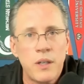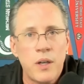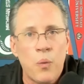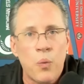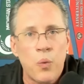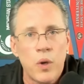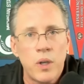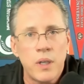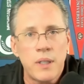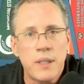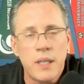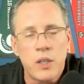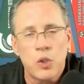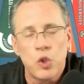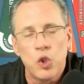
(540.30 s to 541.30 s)
And we're going to
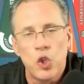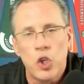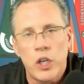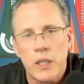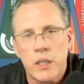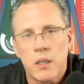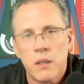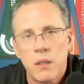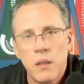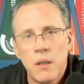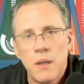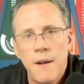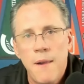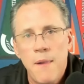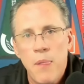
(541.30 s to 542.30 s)
take a look
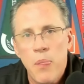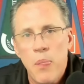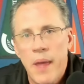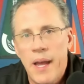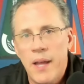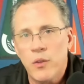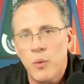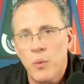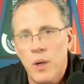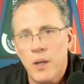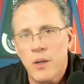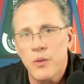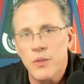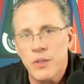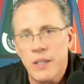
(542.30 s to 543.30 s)
at the
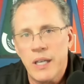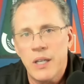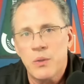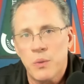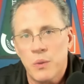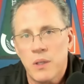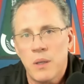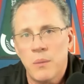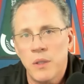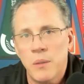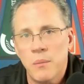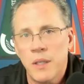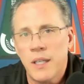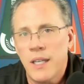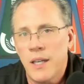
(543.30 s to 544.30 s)
Rutgers schedule coming
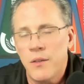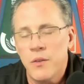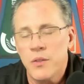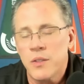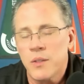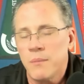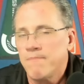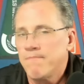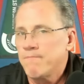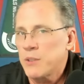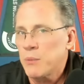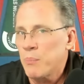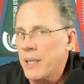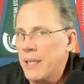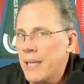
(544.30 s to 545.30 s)
up. Again, there's some
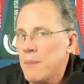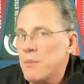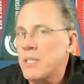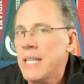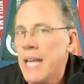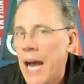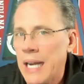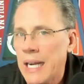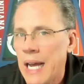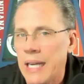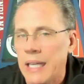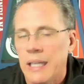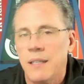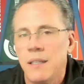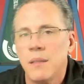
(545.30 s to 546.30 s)
some big names not on
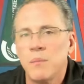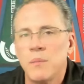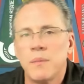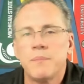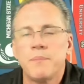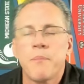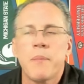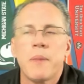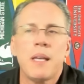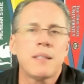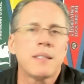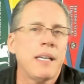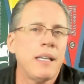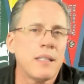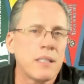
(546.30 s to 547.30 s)
it. Not
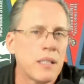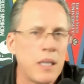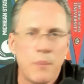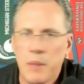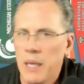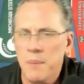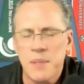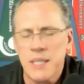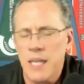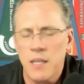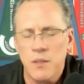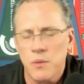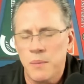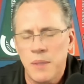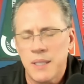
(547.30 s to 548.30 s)
saying it's a cupcake
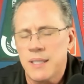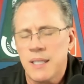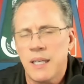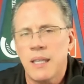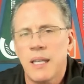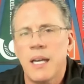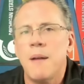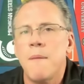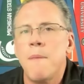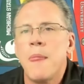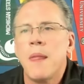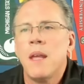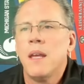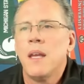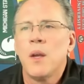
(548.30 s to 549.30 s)
schedule. I'm not saying that.
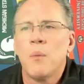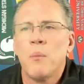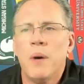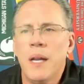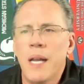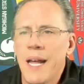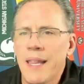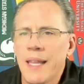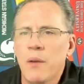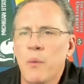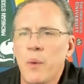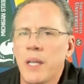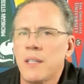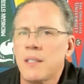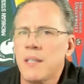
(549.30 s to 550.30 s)
But I think
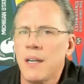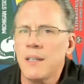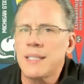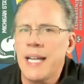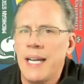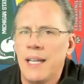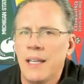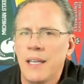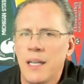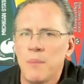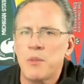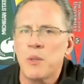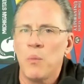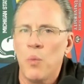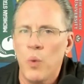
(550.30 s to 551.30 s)
we could start tallying up
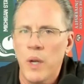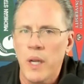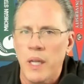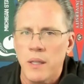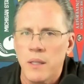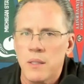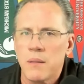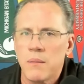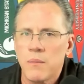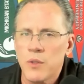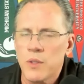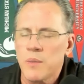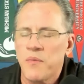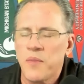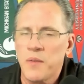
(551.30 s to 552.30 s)
some wins. There's
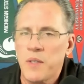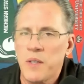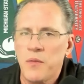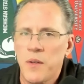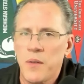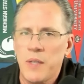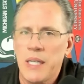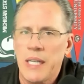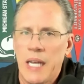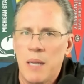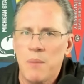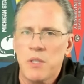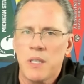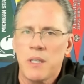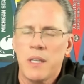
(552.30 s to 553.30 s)
some 50-50
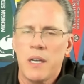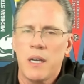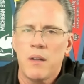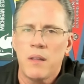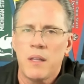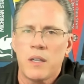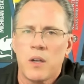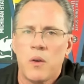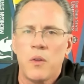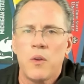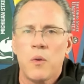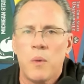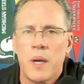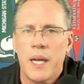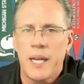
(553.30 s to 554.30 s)
games in there that go
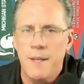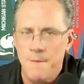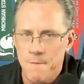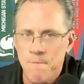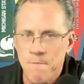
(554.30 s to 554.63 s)
their way.